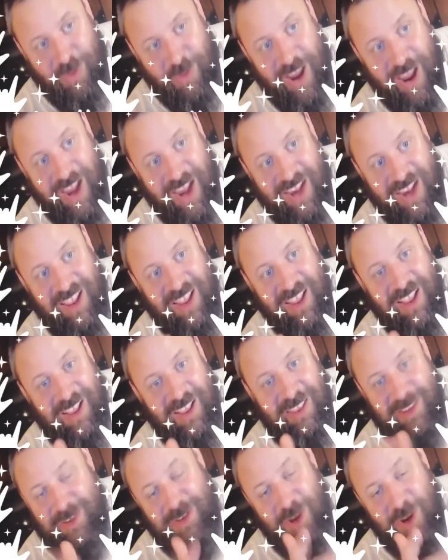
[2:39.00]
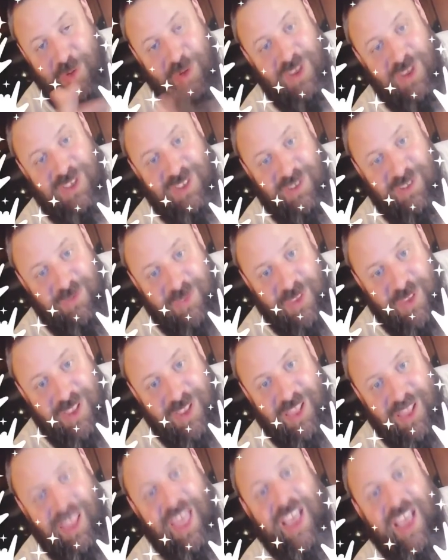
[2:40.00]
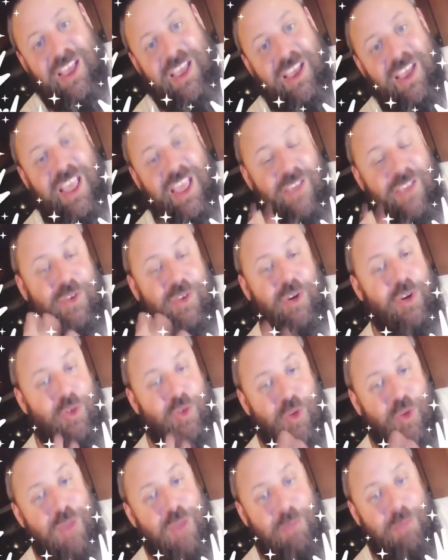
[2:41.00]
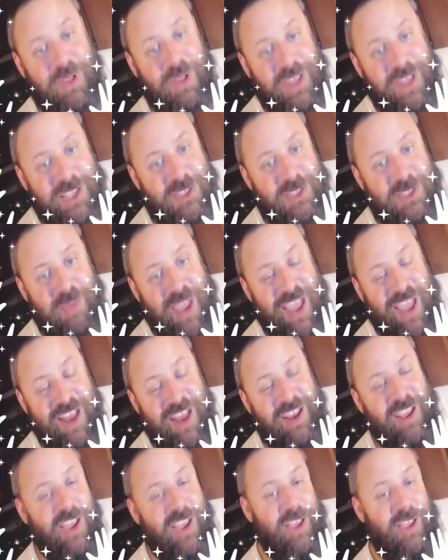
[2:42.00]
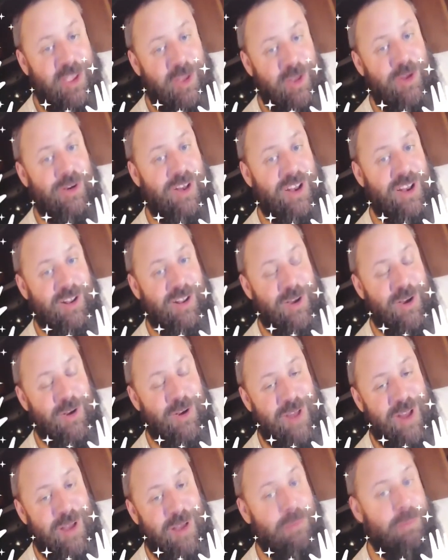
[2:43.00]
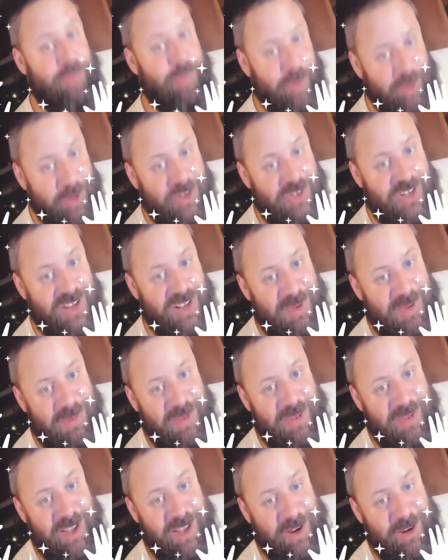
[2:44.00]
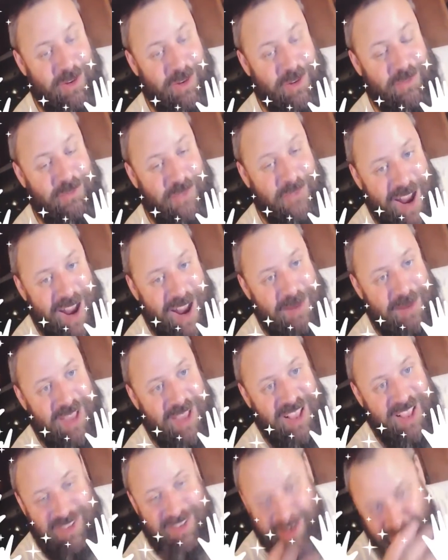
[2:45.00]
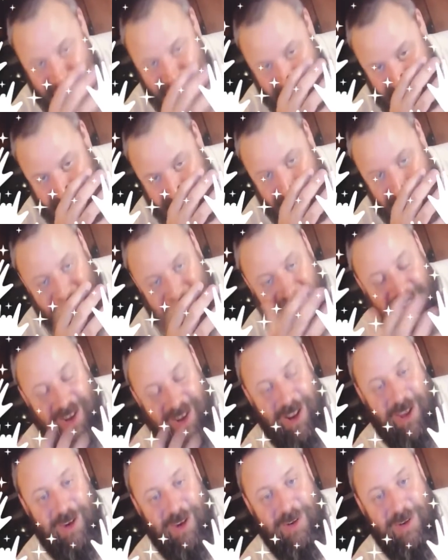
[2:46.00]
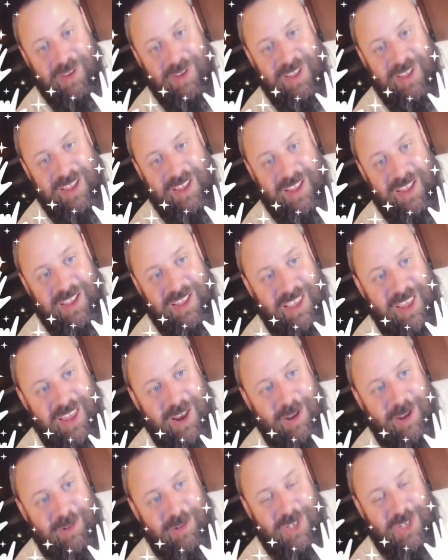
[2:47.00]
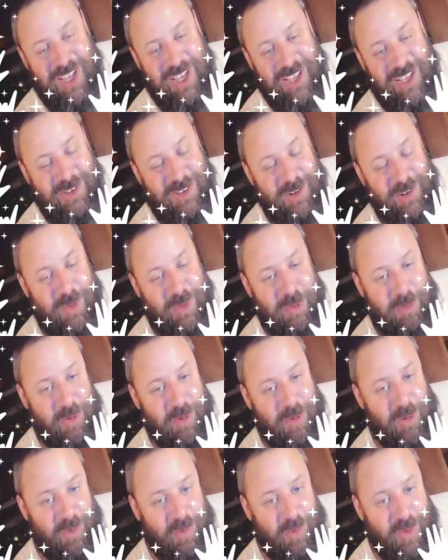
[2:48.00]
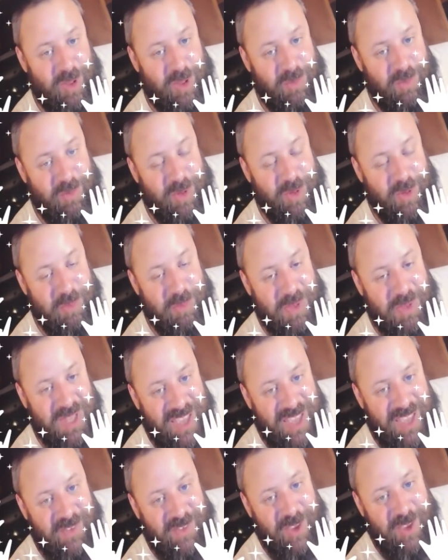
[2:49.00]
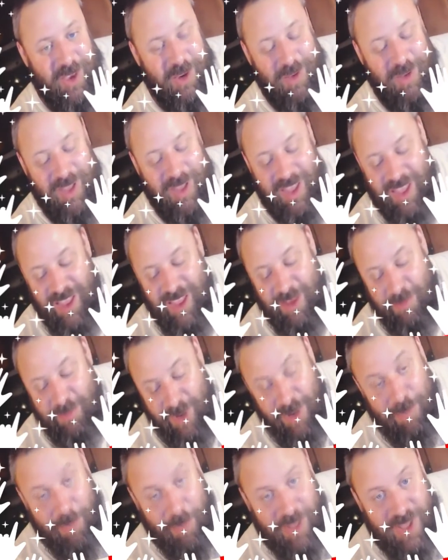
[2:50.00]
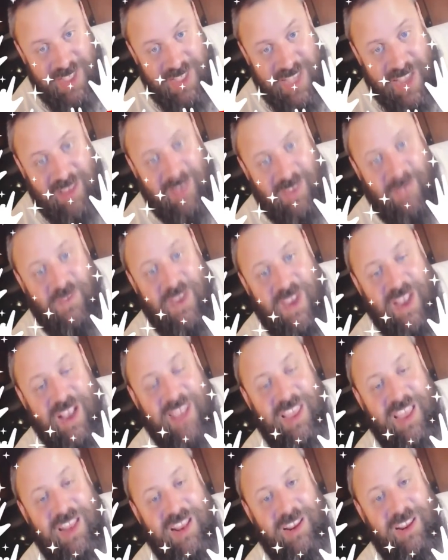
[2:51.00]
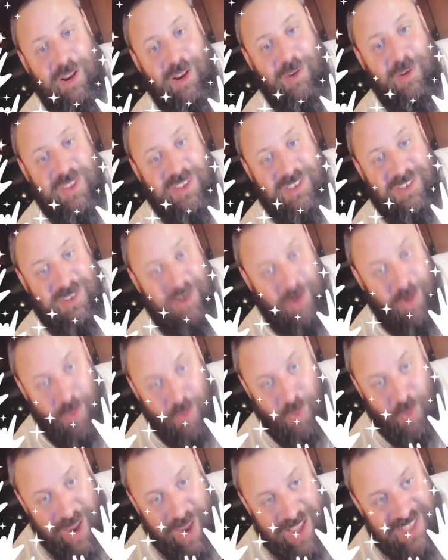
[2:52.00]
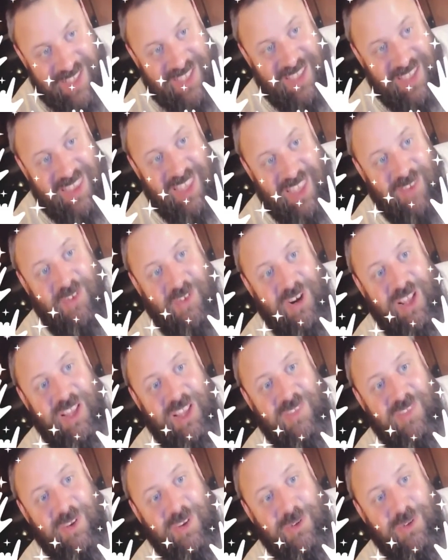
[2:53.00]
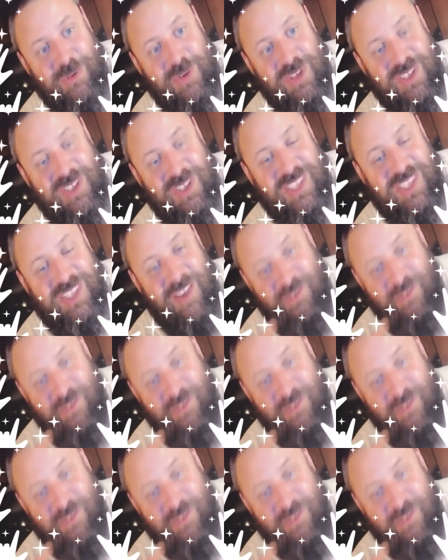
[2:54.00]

Mm. You need a good shrink. Remember? They sent you to one out of high school. You weren't very happy about it. He thought you were a little cuckoo bananas reading the Satanic Bible and attacking your